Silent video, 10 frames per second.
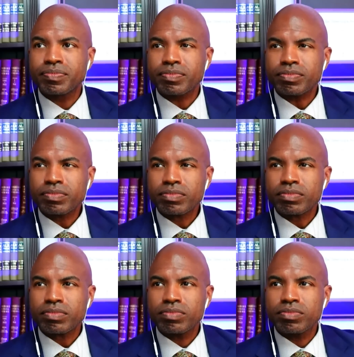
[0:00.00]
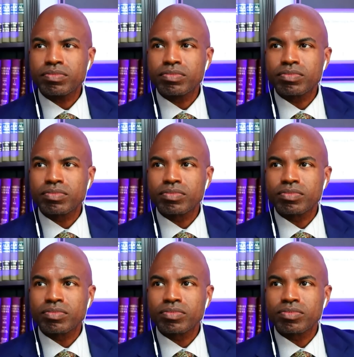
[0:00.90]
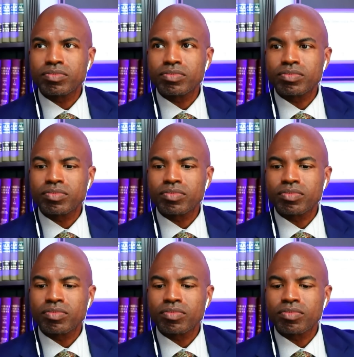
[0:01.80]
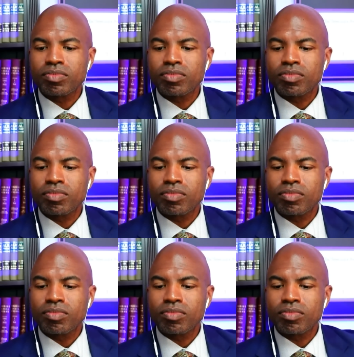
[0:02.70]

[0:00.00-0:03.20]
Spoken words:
(no one is talking)